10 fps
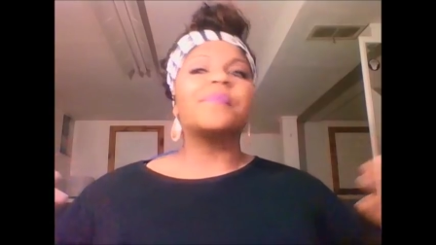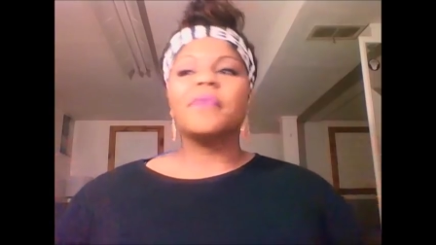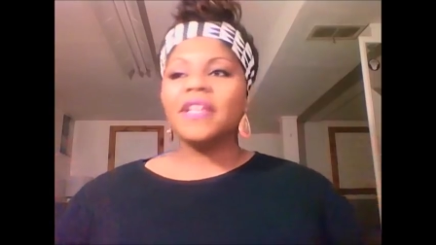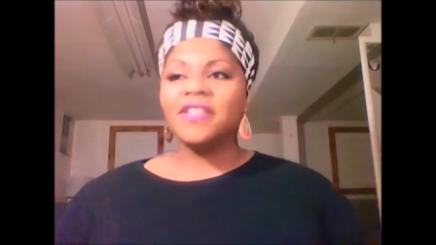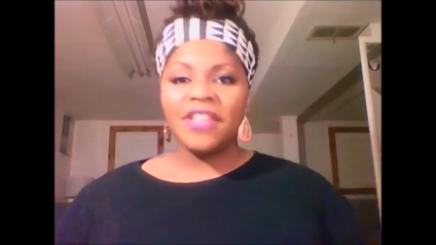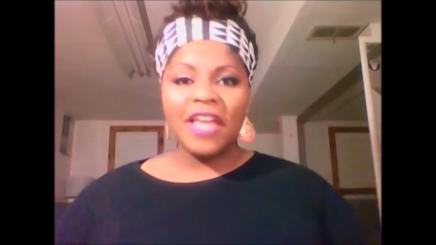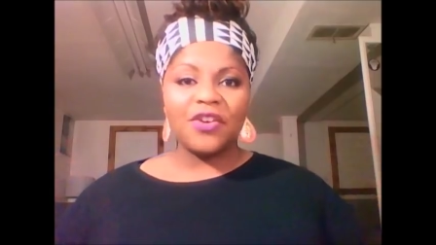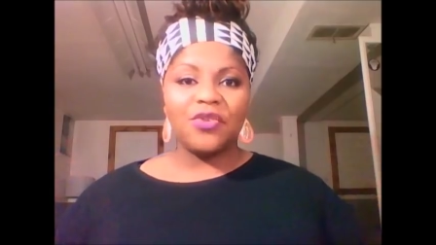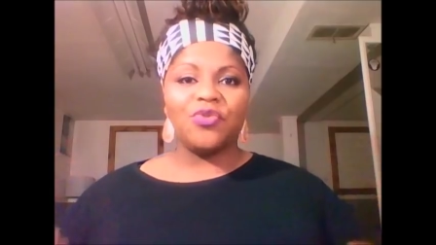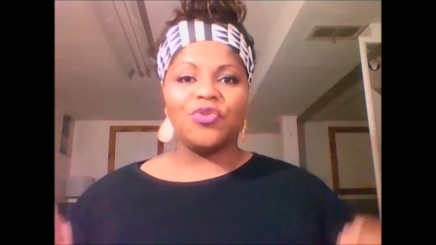into that
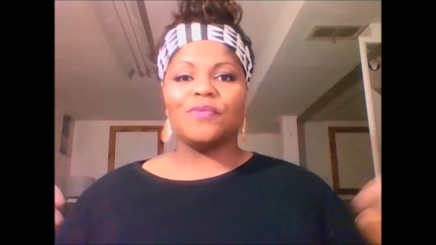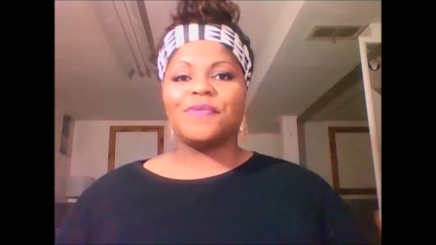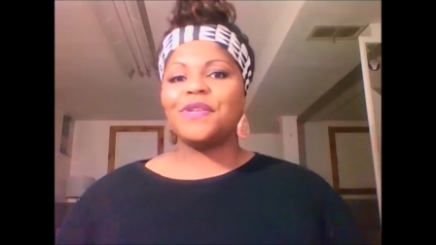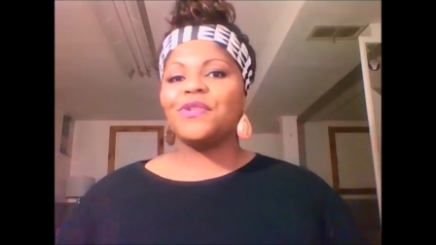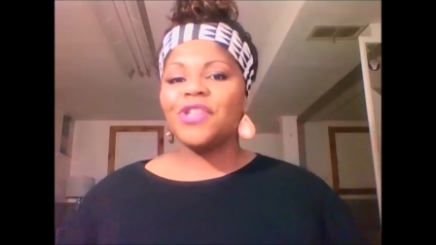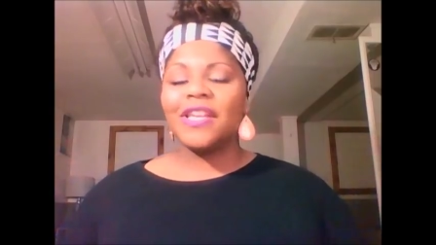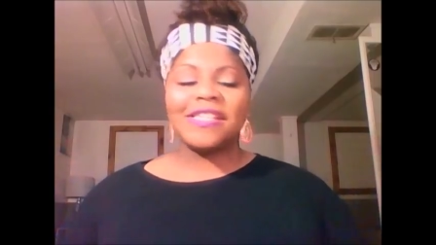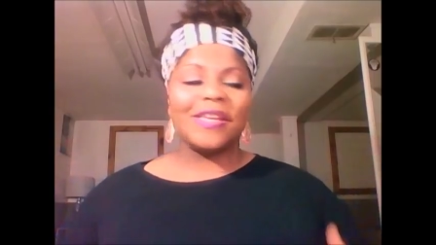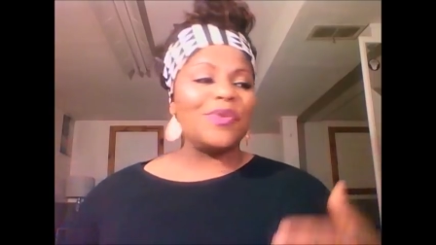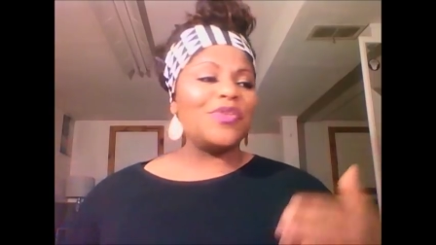new group,
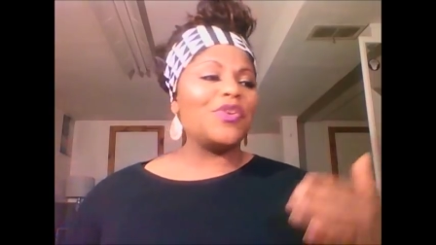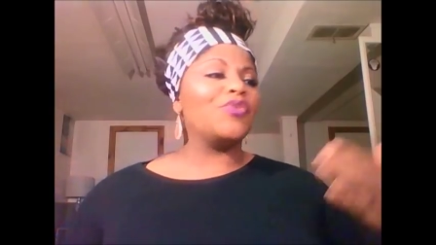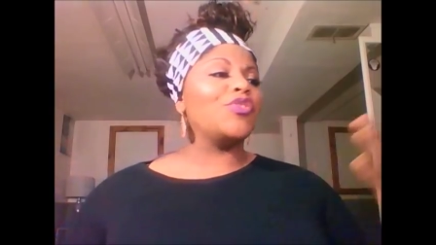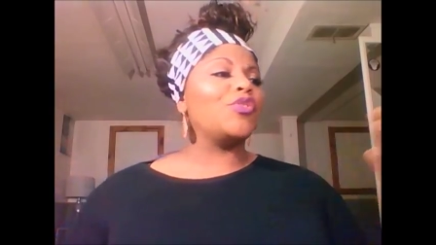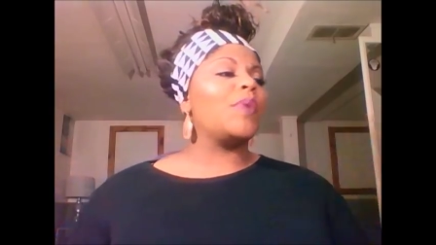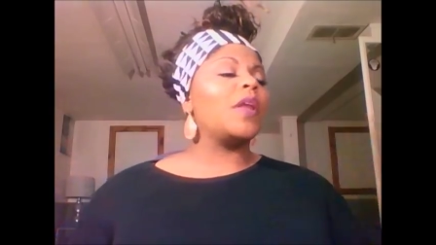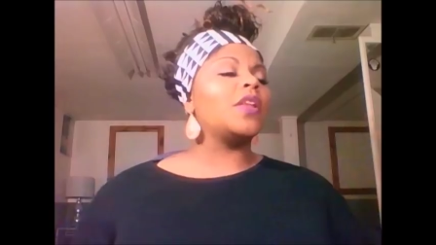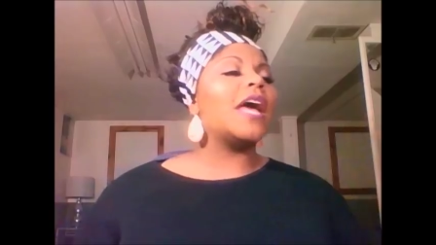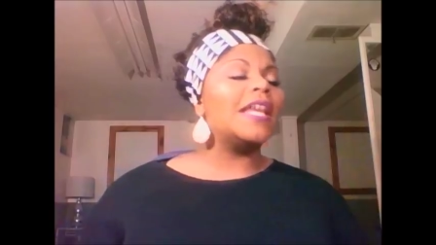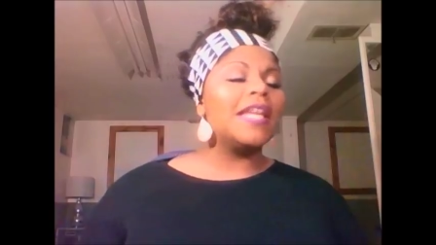socializing with a group,
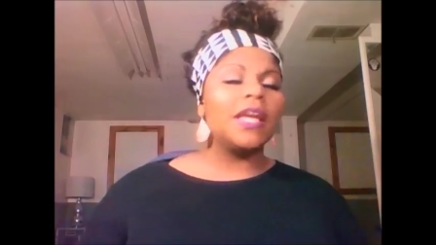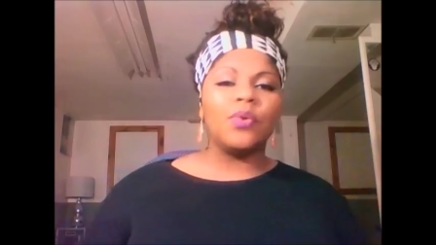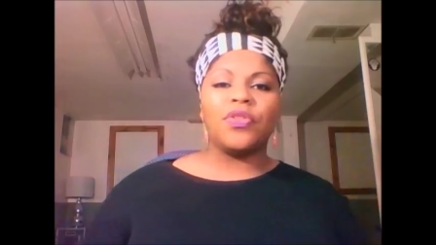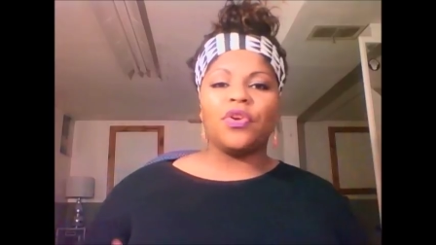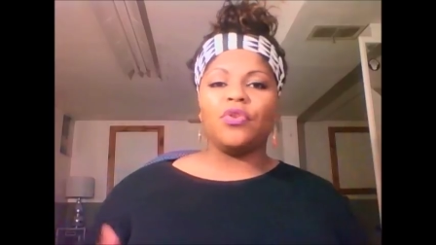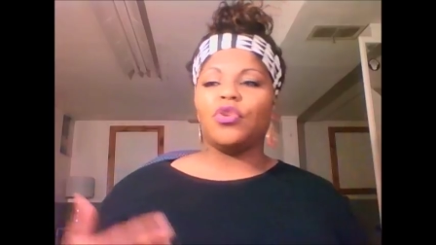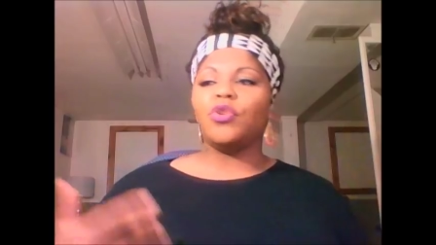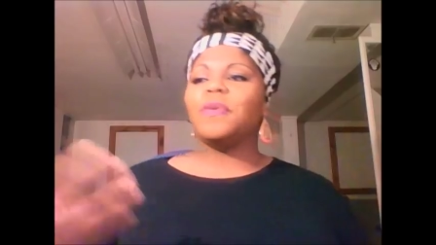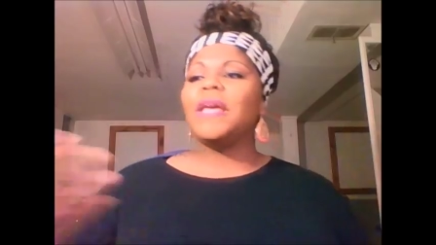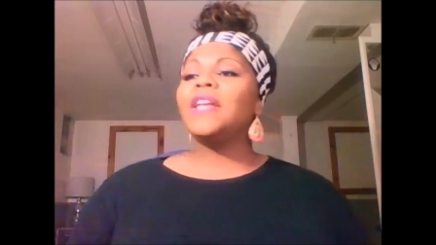aligning with a
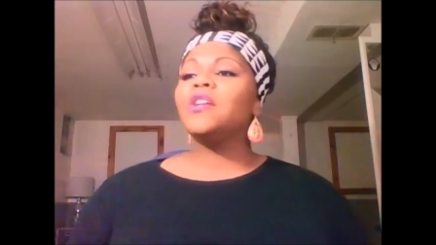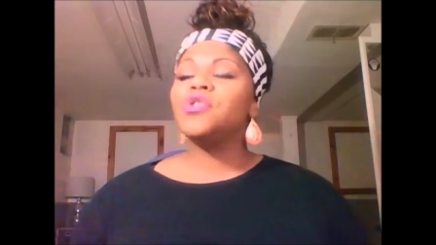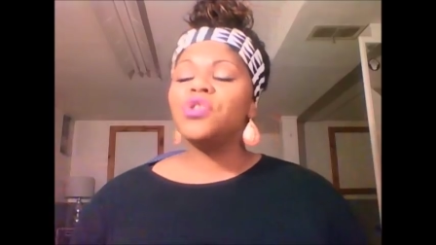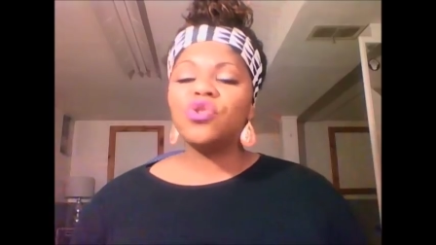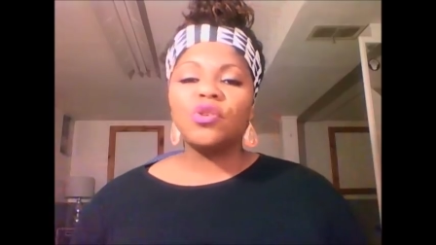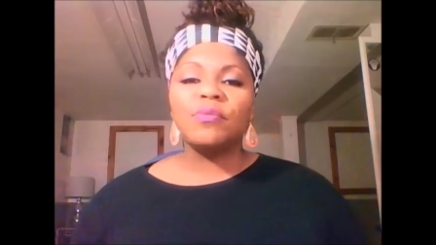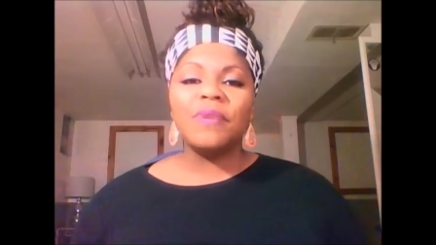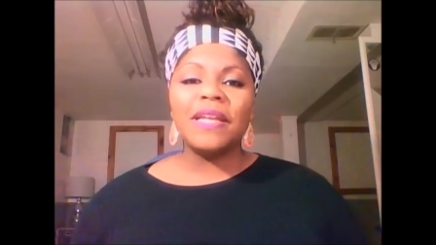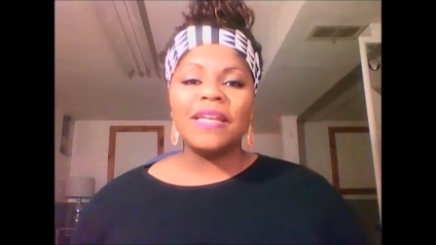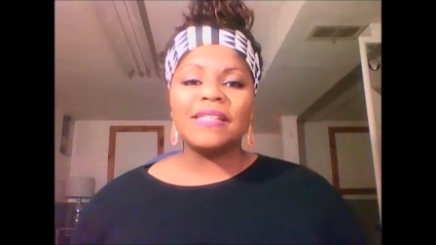group, getting your social
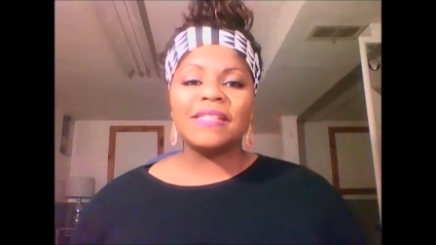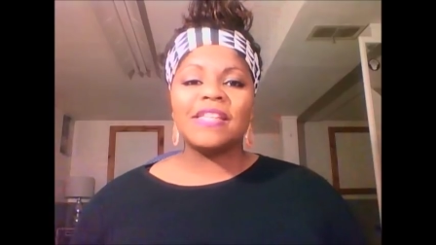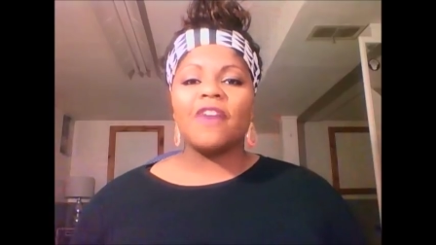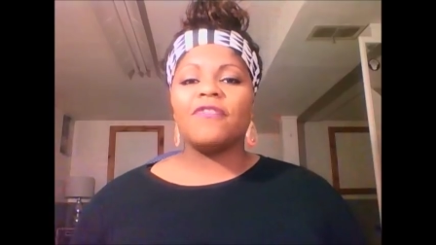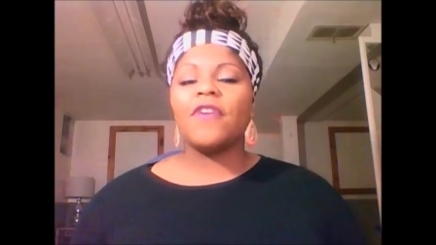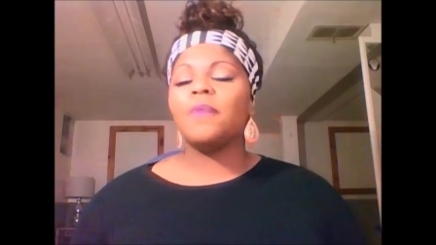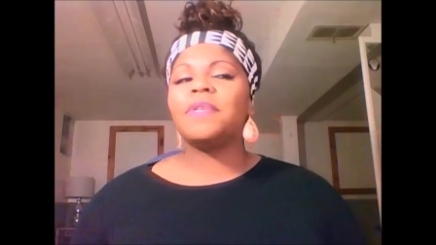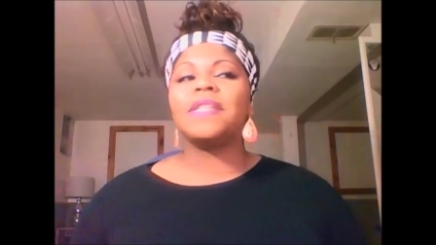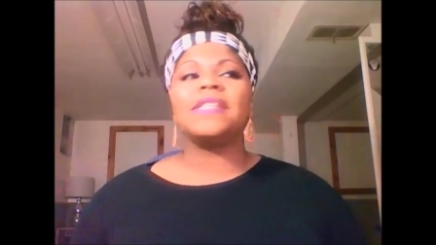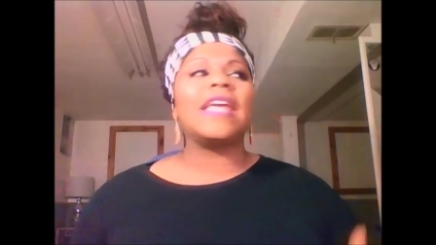media stuff up
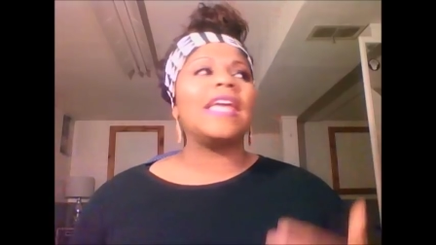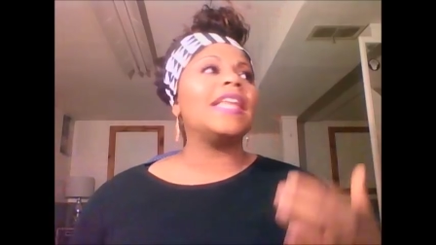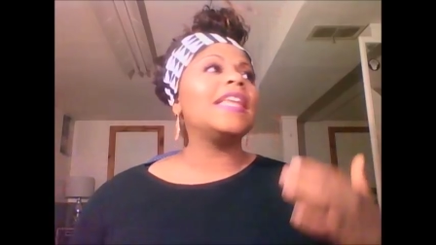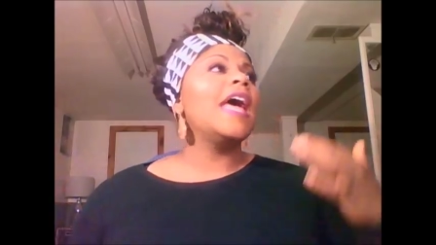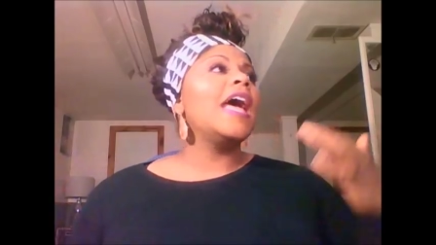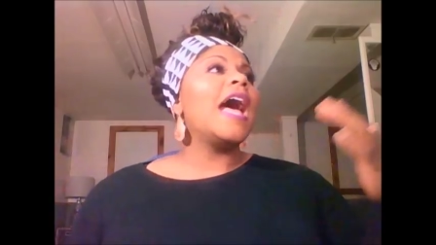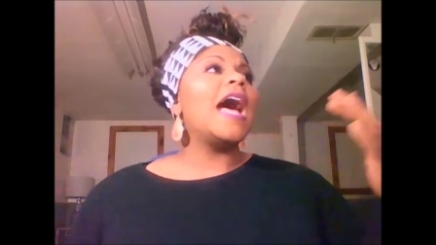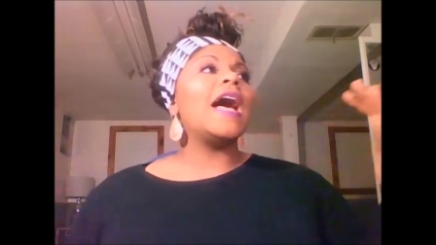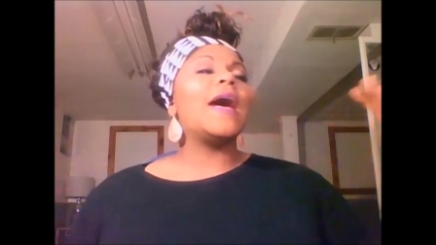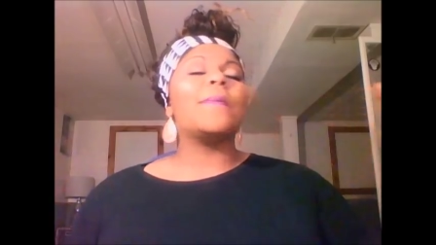to date,
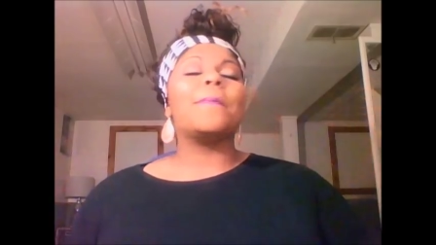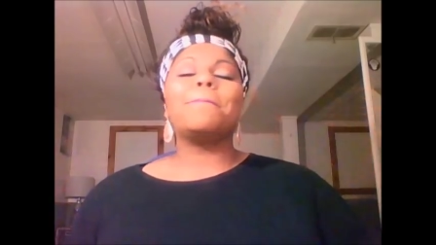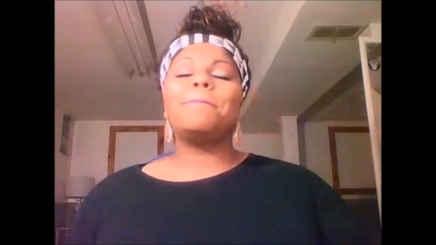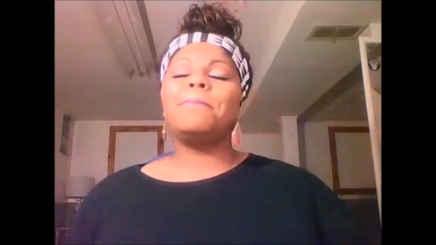um,